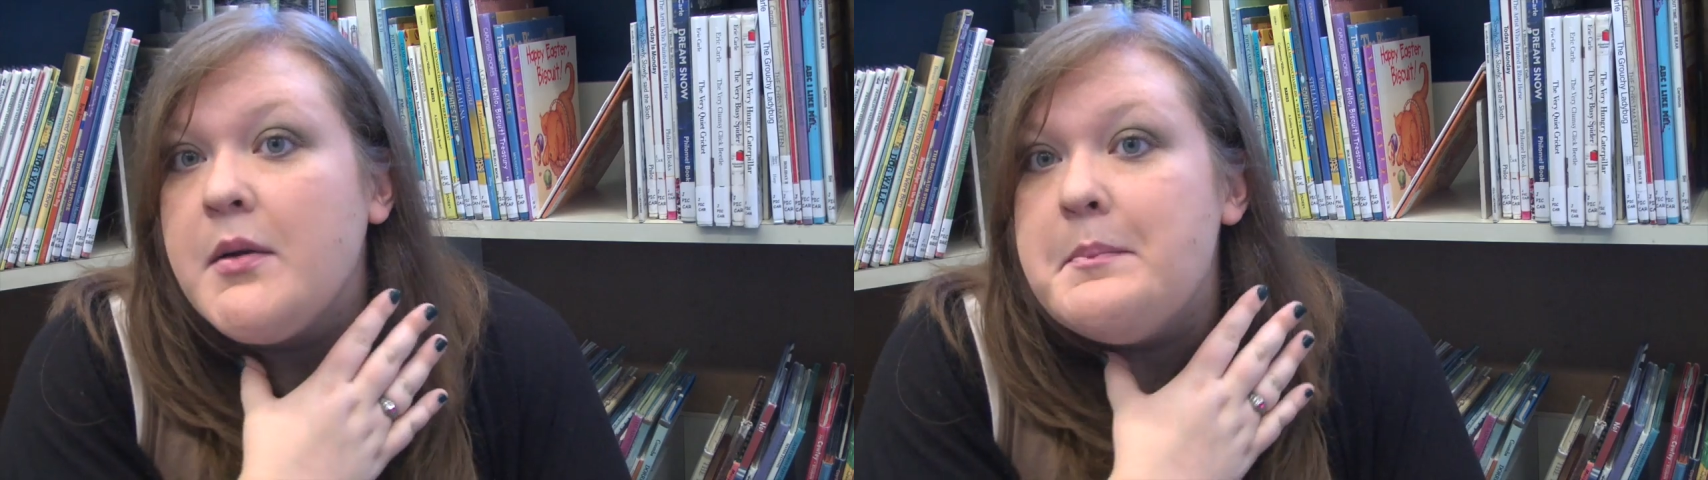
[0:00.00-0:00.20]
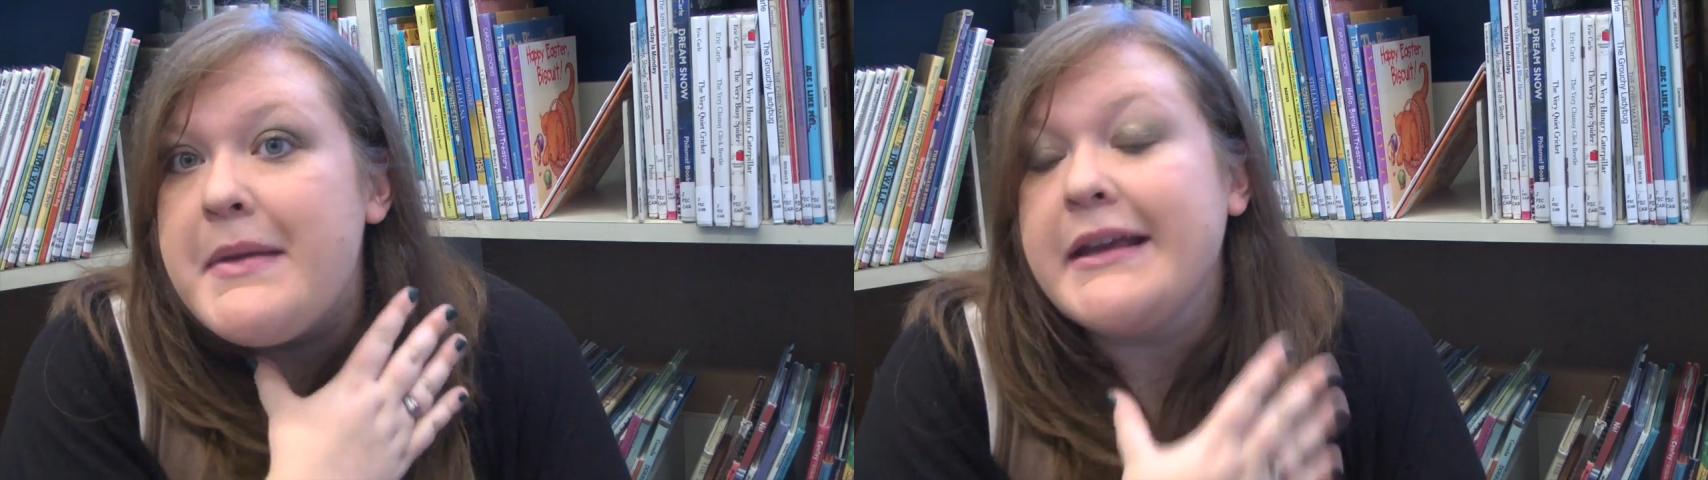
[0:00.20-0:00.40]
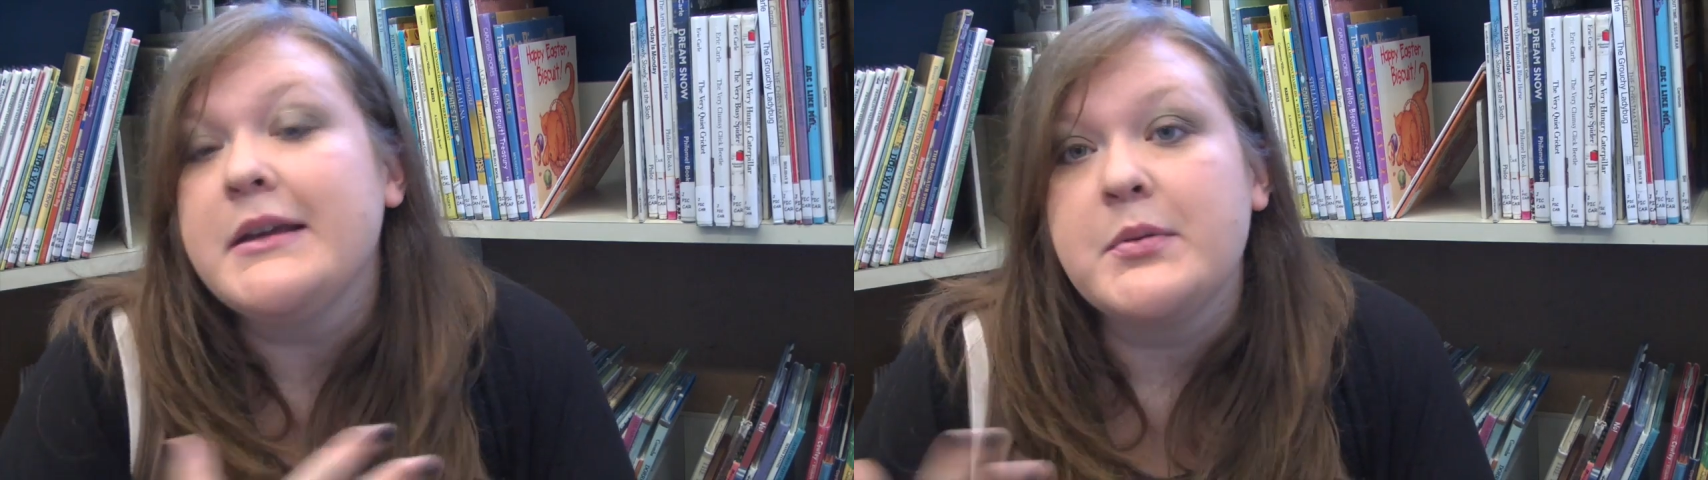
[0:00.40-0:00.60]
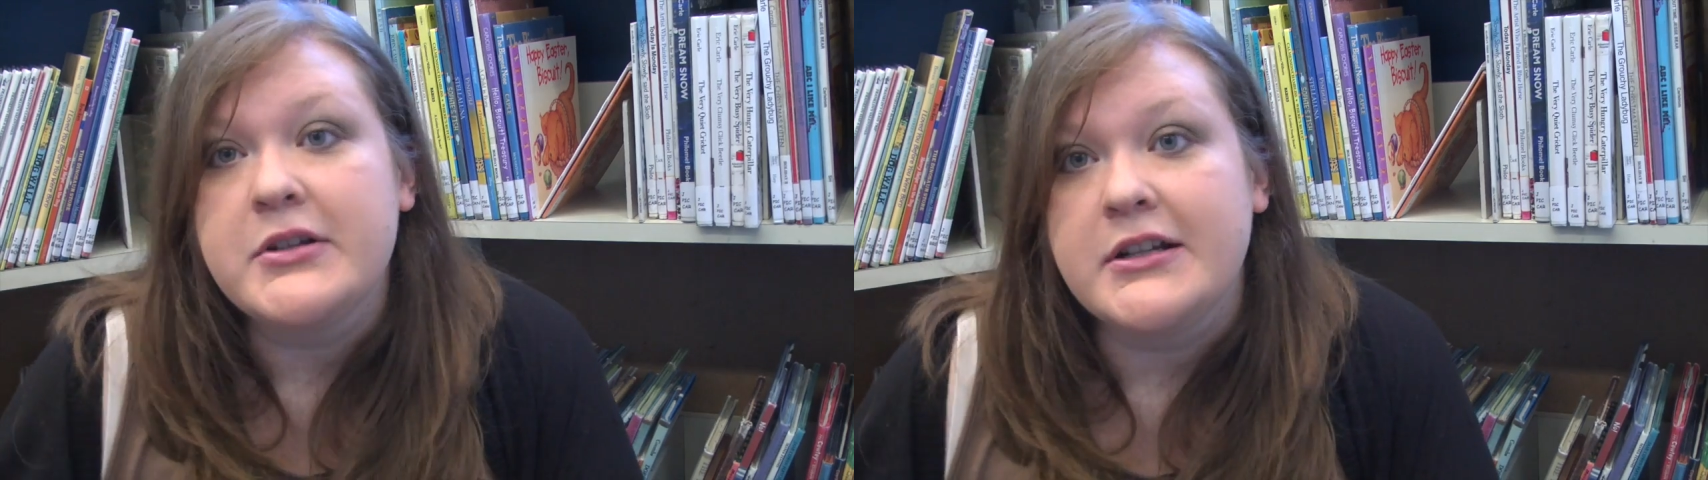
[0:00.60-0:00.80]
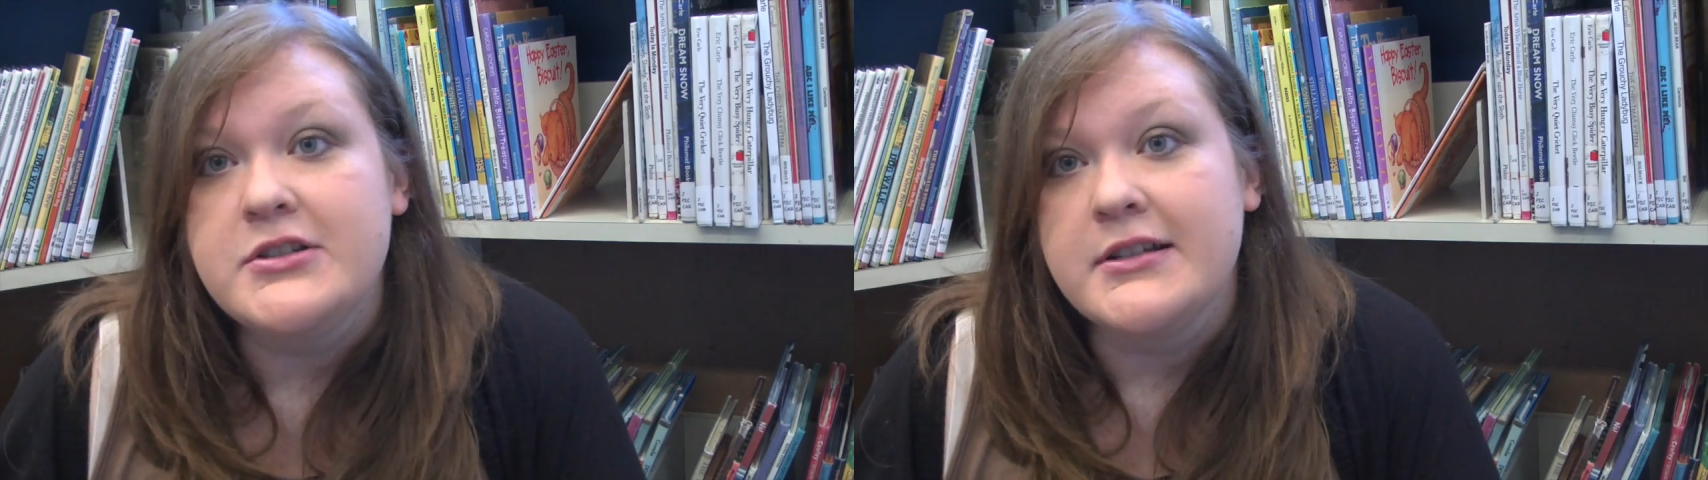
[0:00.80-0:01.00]
making
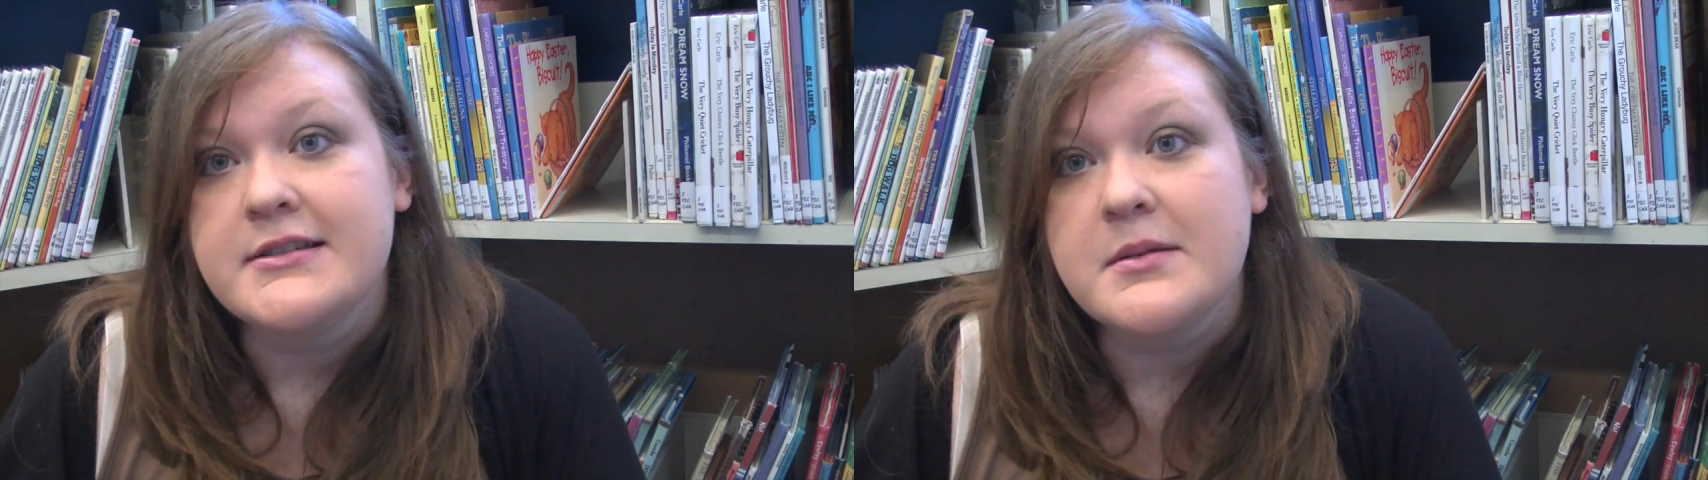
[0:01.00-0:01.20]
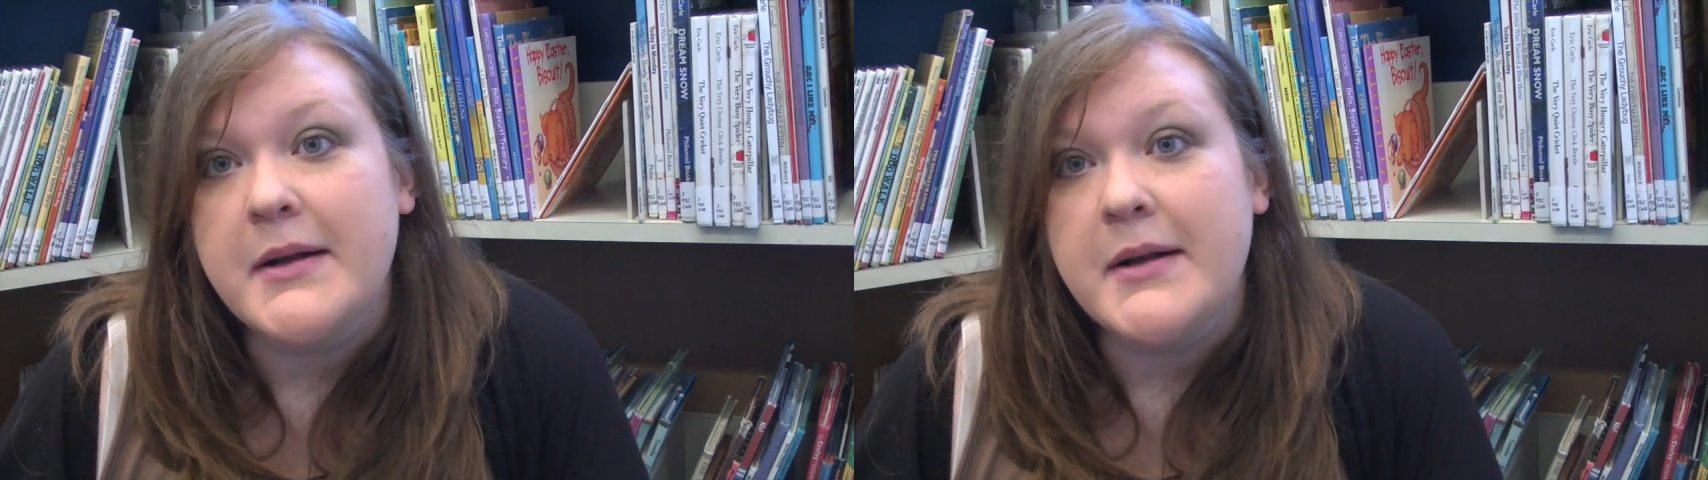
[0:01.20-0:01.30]
predictions